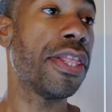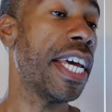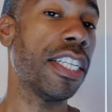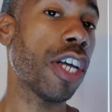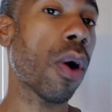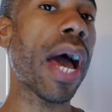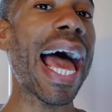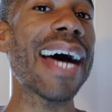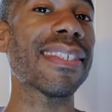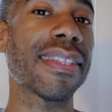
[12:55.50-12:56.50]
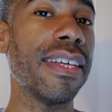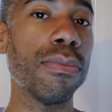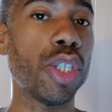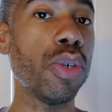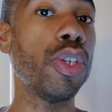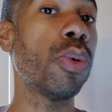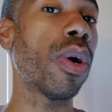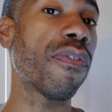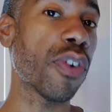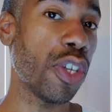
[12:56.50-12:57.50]
then don't ask them to
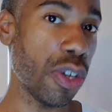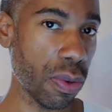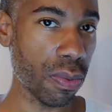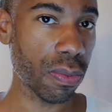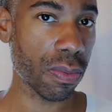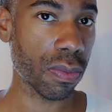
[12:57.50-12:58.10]
do it for you.